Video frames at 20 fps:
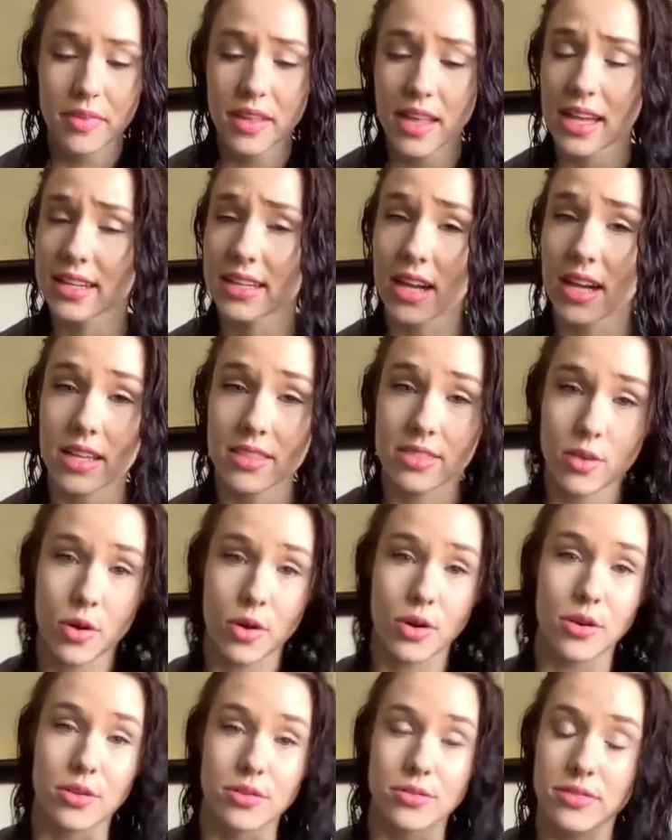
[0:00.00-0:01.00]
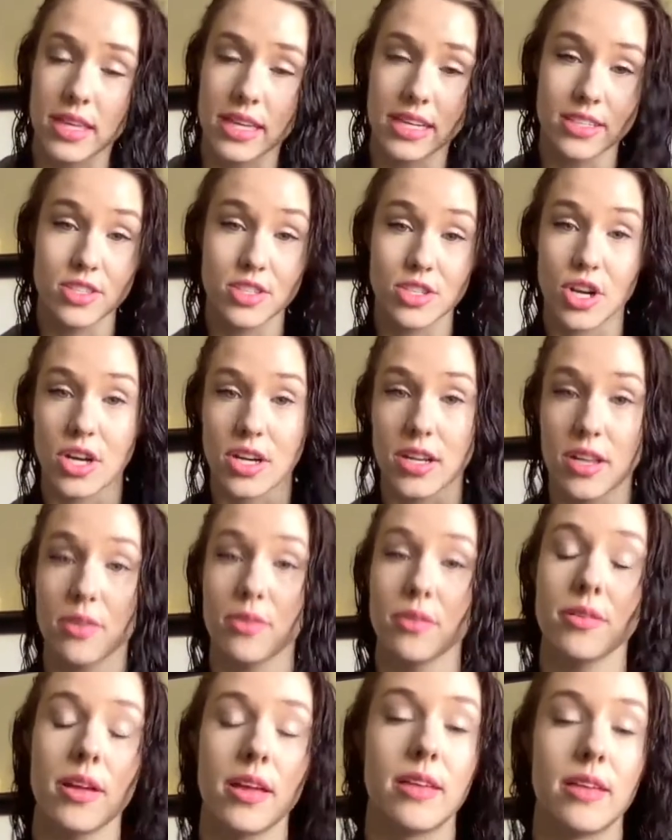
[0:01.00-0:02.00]
and got the whole thing
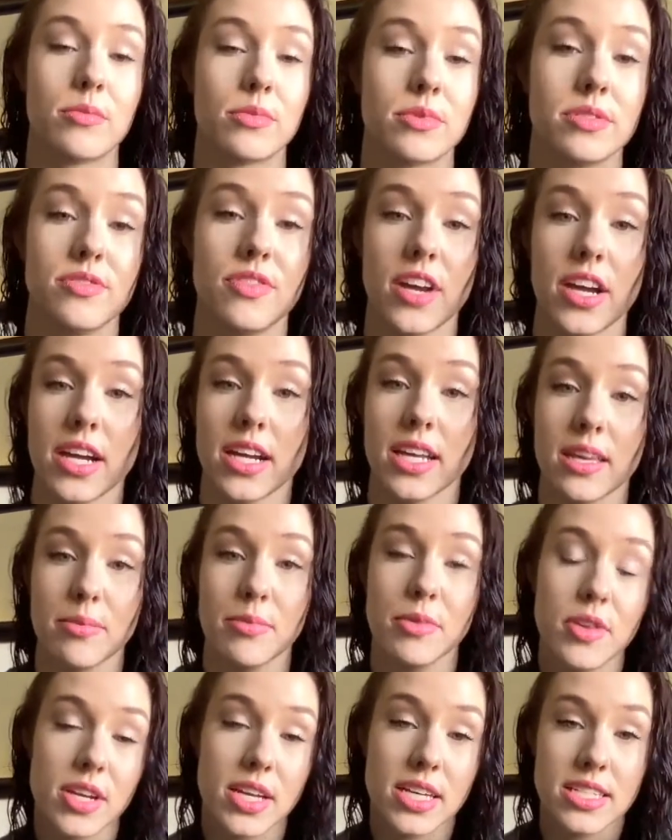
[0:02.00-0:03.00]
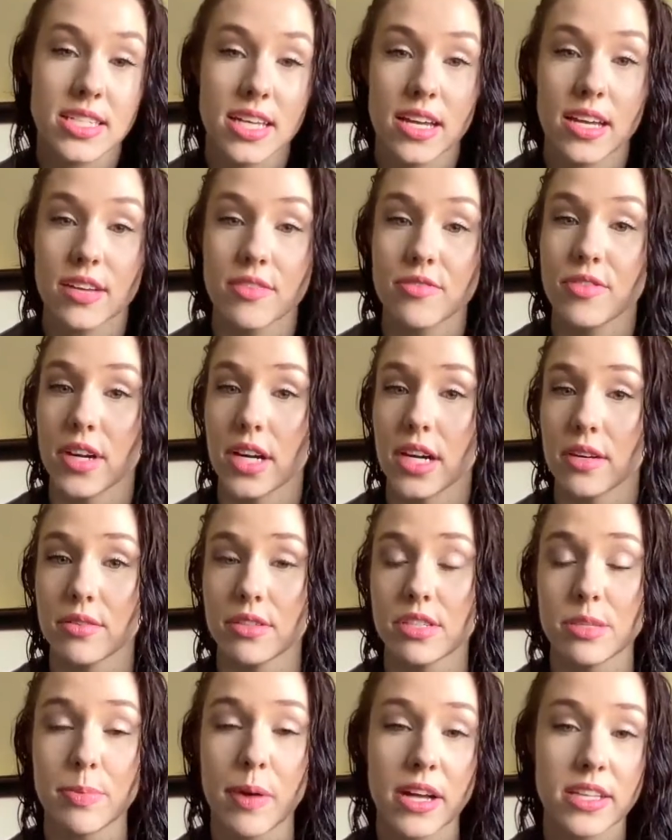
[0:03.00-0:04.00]
started and was very communicative, very
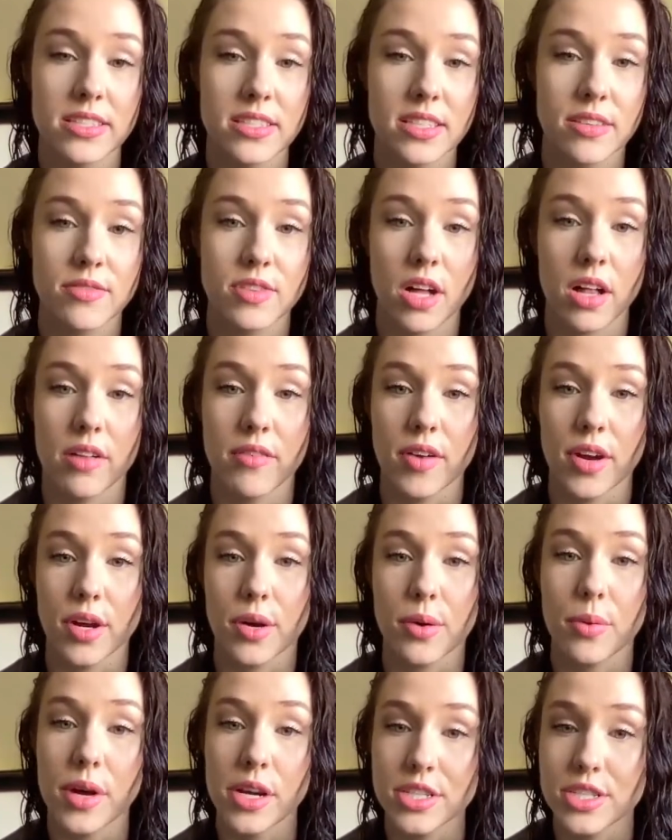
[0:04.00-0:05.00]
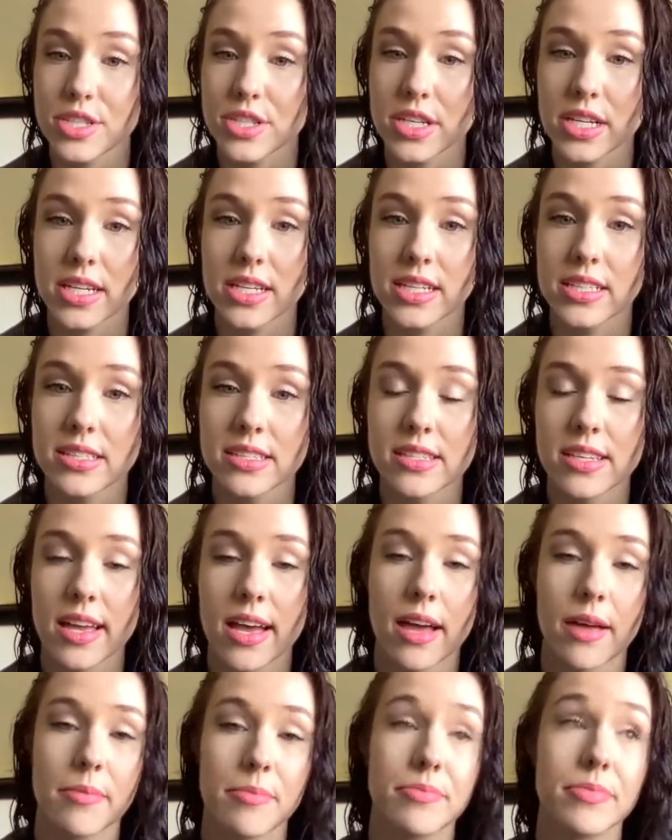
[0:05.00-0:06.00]
responsive to all of our questions.
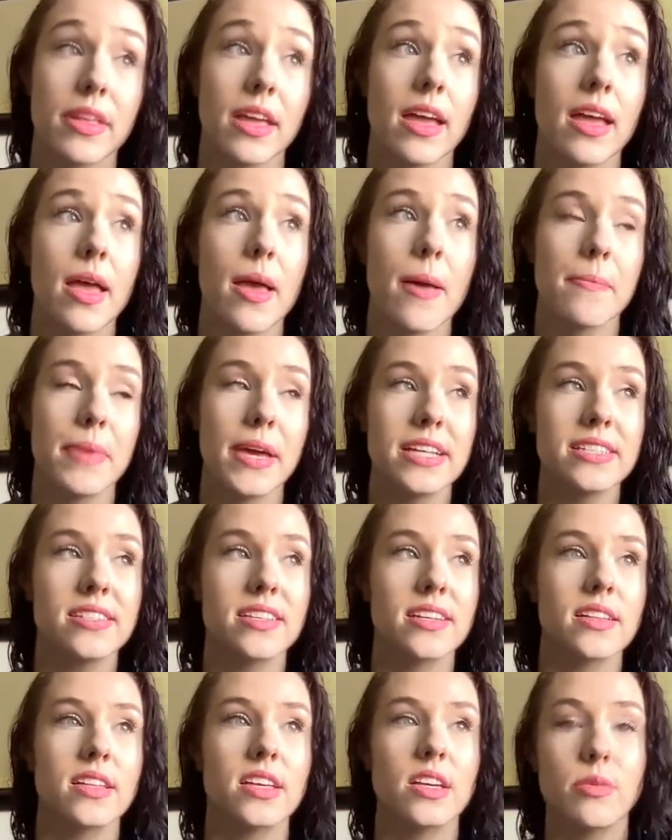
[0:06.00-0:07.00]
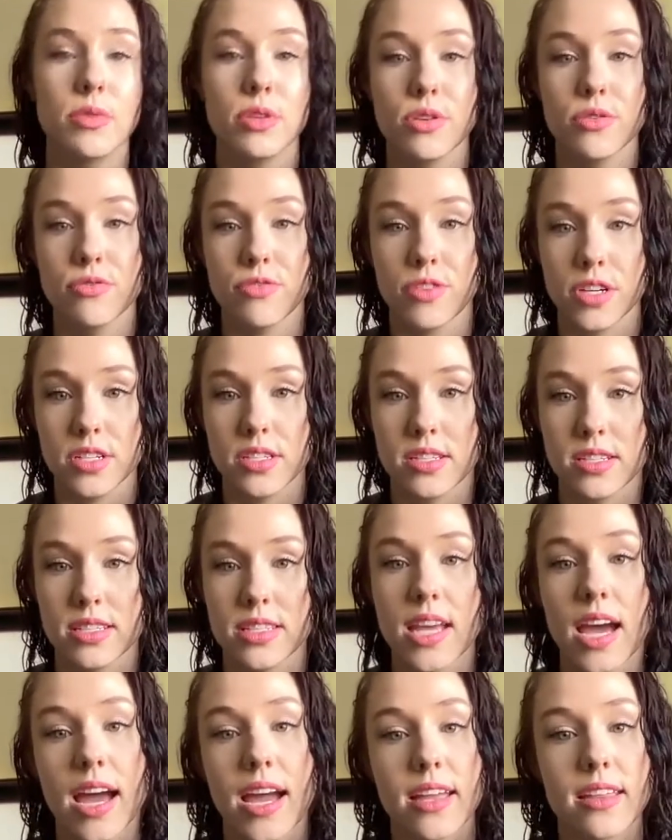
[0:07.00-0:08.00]
Basically, when you first
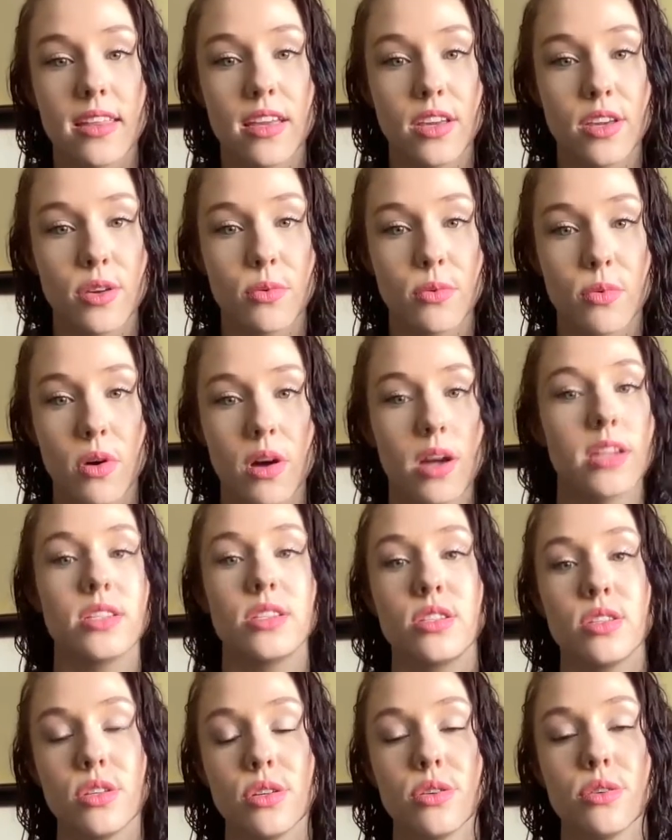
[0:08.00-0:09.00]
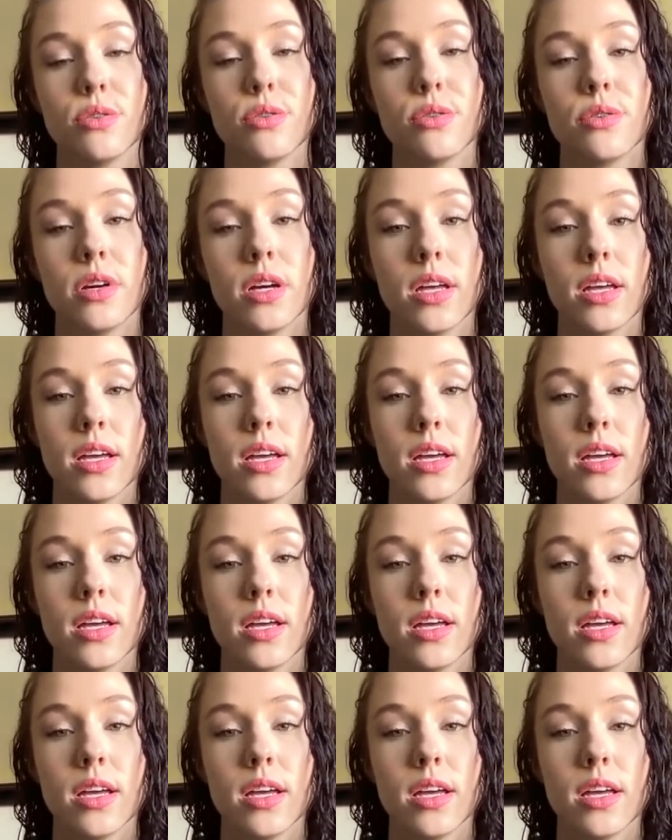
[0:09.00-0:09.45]
decide that you want to